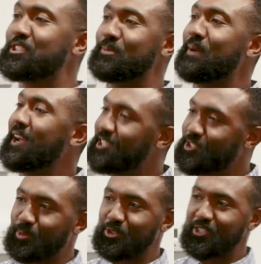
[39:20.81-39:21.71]
It's a painless
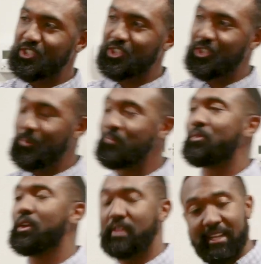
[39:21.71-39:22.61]
procedure
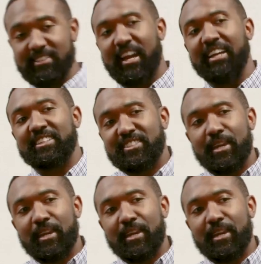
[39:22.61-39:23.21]
that tightens